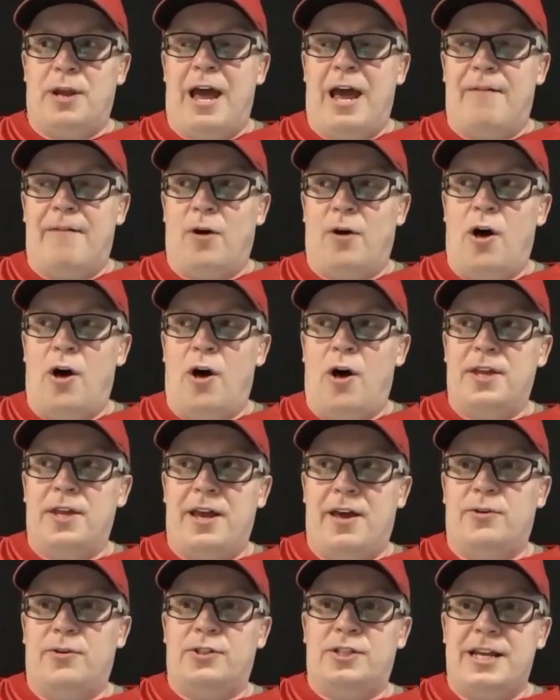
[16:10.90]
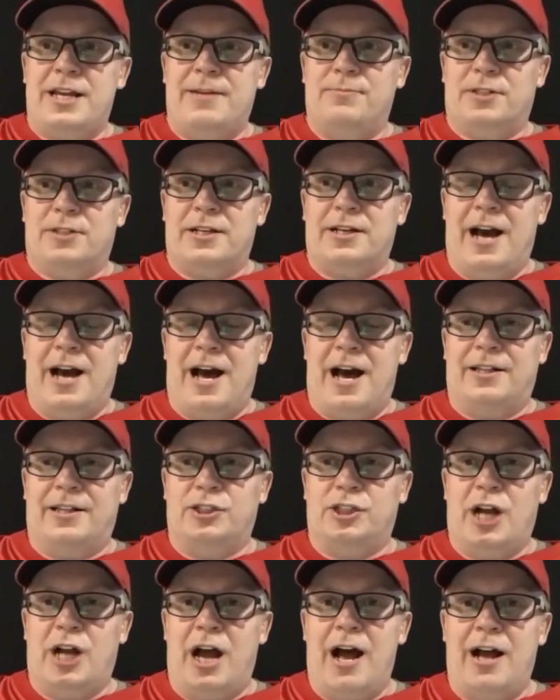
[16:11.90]
have all the other teams in
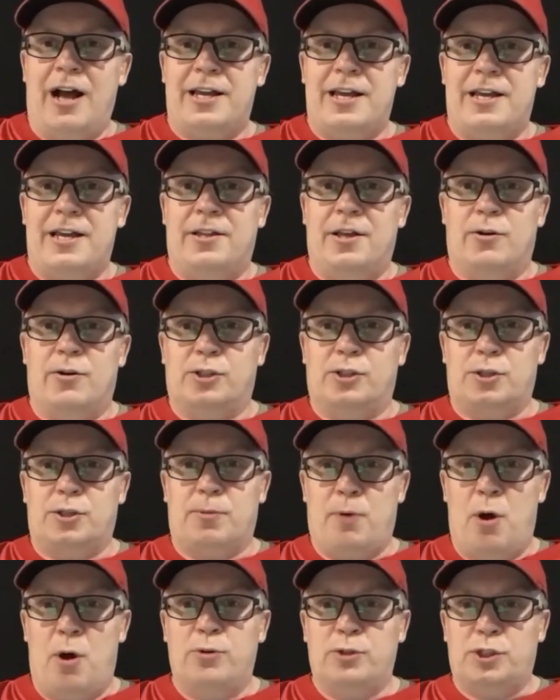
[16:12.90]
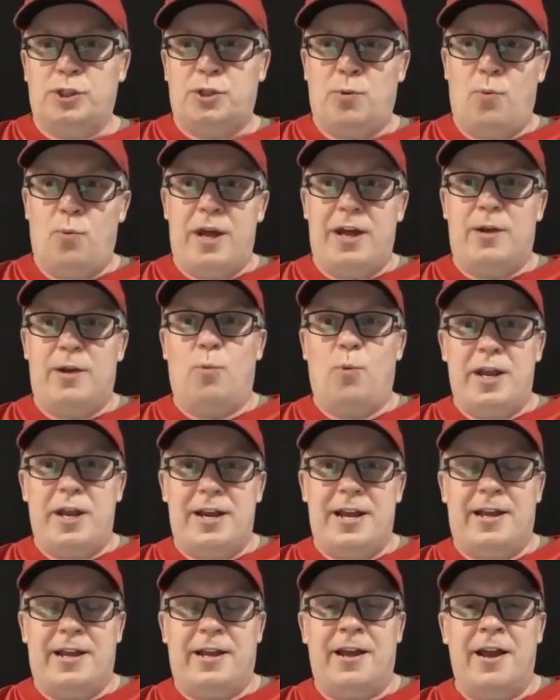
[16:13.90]
college hockey that are supposed to
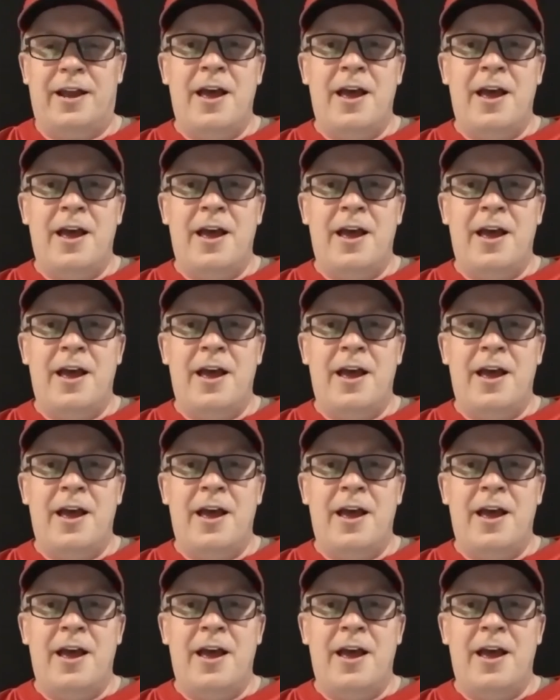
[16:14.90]
winning,